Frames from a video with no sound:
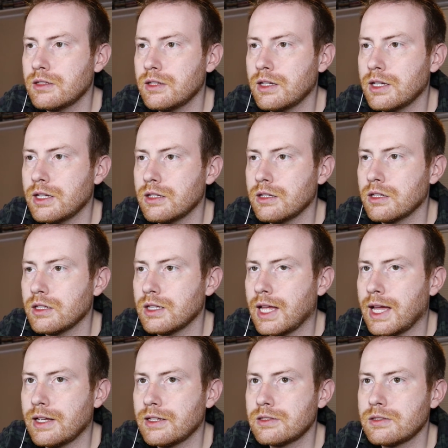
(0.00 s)
than the
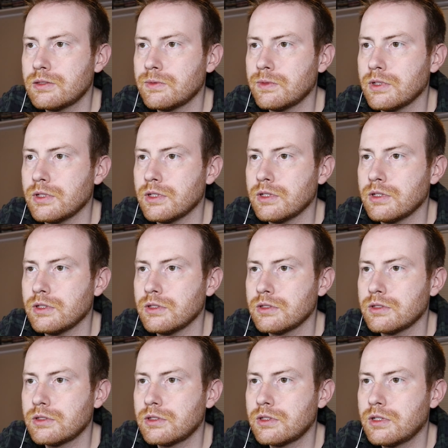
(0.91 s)
last
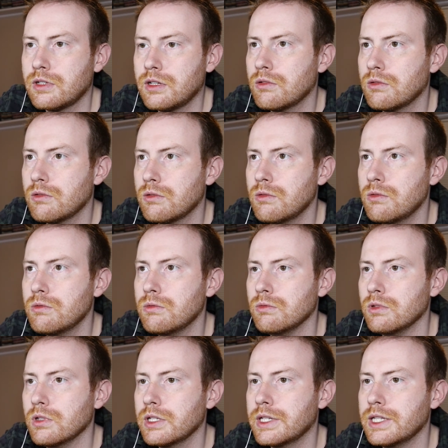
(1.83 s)
ones. Ooh,
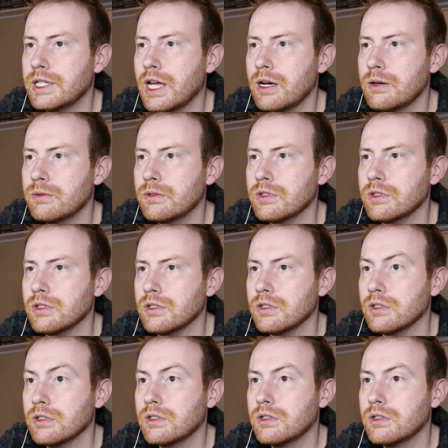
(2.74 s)
look at that one.